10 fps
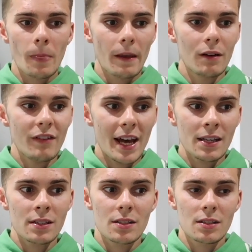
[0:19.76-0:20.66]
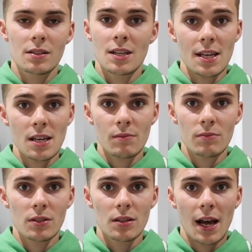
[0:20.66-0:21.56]
events,
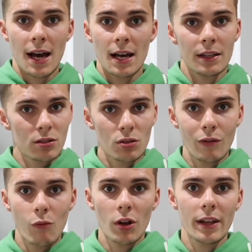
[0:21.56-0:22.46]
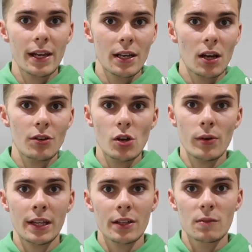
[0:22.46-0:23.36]
teams, and sort of what they are
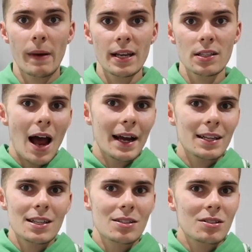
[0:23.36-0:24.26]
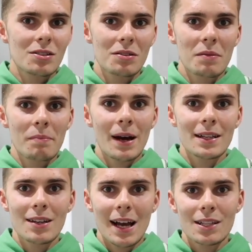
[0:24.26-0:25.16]
doing in the space. I guess it's bad
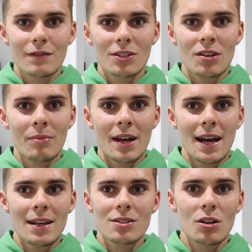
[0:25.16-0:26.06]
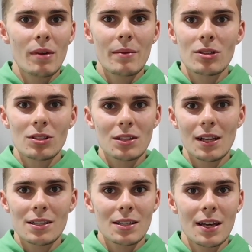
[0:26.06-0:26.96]
to ask for your top nine, so maybe just
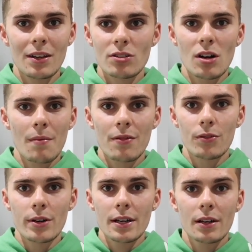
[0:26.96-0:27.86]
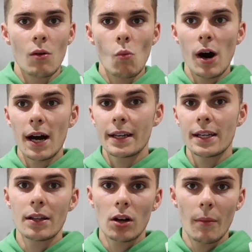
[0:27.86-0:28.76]
let's hear your top three and why
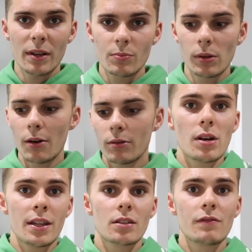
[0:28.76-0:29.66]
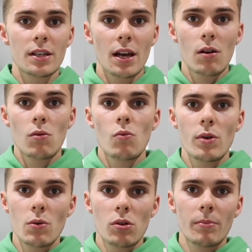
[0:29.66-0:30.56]
in the comments below. But in this video,
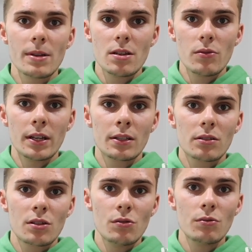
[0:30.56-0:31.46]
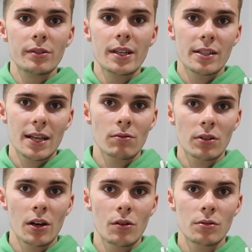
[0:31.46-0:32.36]
we will be doing two discount
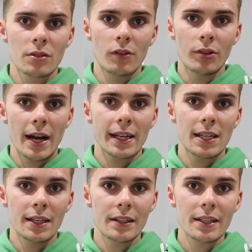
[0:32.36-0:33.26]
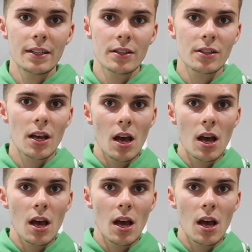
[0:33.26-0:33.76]
codes for Nike and Adidas.